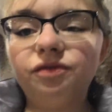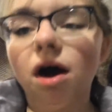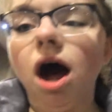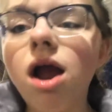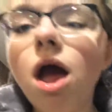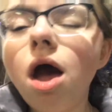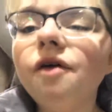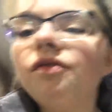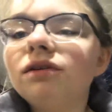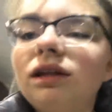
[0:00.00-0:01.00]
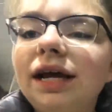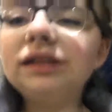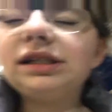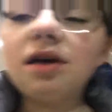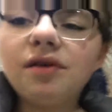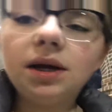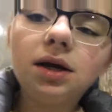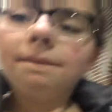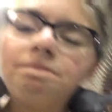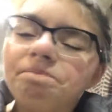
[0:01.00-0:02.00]
the vlog for the
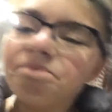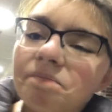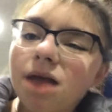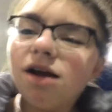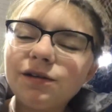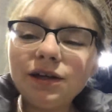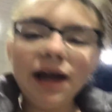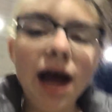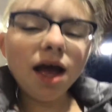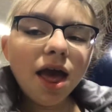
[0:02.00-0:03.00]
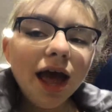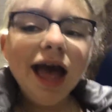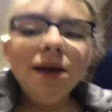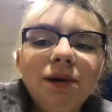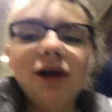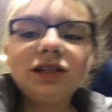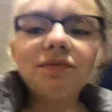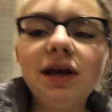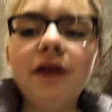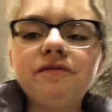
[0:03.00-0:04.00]
Thanksgiving. So yeah, and we also
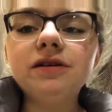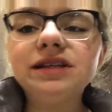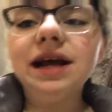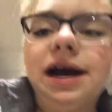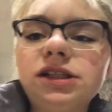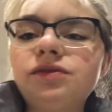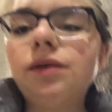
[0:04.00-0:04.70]
have to get a few snacks